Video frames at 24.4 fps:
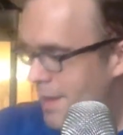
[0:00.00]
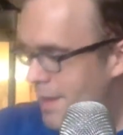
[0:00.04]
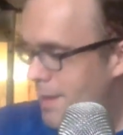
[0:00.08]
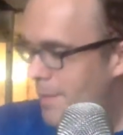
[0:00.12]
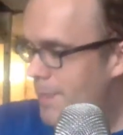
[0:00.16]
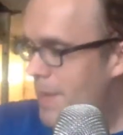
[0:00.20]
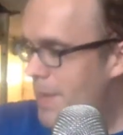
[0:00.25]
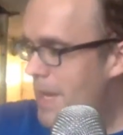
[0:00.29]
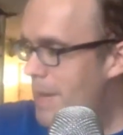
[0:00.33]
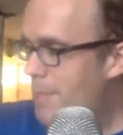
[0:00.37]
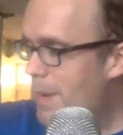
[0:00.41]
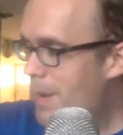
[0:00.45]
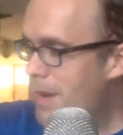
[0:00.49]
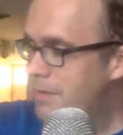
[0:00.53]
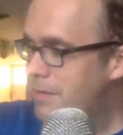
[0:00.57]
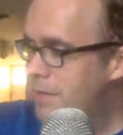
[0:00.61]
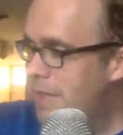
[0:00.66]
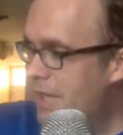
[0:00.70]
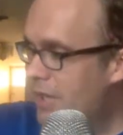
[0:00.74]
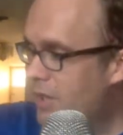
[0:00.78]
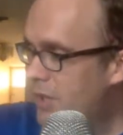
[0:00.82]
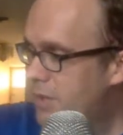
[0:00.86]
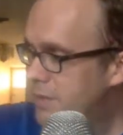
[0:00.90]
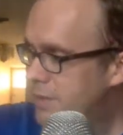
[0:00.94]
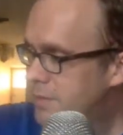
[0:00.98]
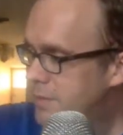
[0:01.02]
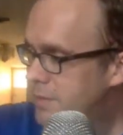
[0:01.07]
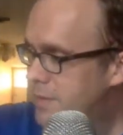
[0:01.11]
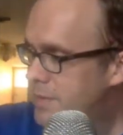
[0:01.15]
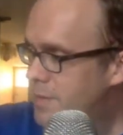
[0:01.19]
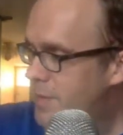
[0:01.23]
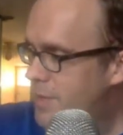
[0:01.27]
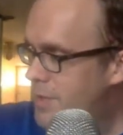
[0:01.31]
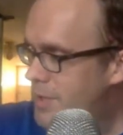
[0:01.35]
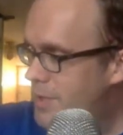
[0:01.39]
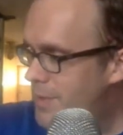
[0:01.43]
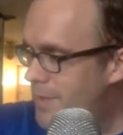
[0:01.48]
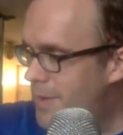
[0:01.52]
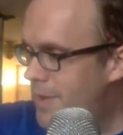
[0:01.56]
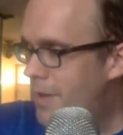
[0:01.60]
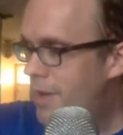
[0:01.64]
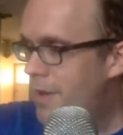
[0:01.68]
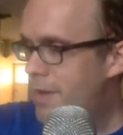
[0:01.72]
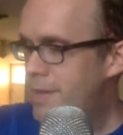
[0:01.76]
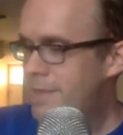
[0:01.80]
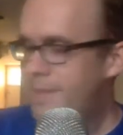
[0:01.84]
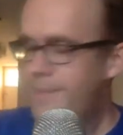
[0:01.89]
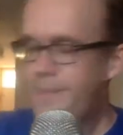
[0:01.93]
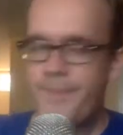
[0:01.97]
Peanut butter liquor is what it should be
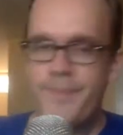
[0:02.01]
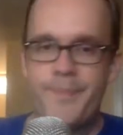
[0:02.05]
called.